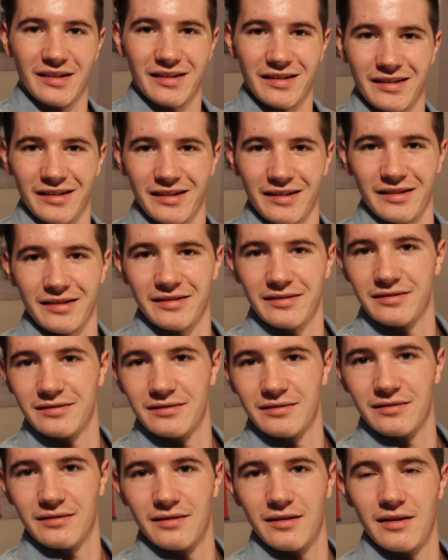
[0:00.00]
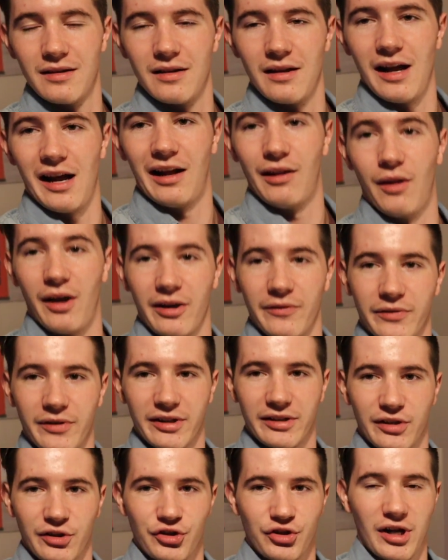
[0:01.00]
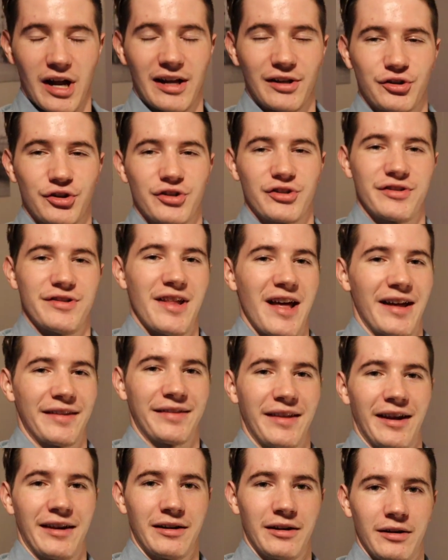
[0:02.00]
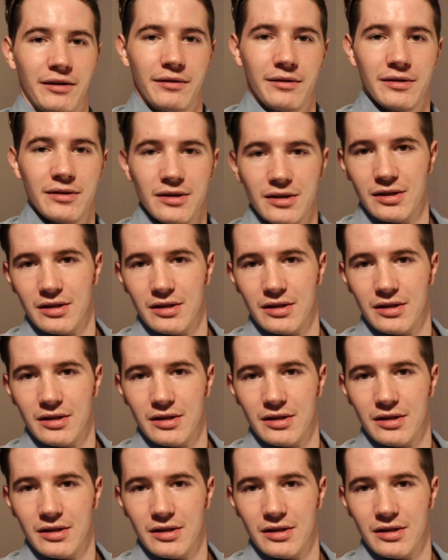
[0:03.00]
I don't know, I feel like the shot's just not that good.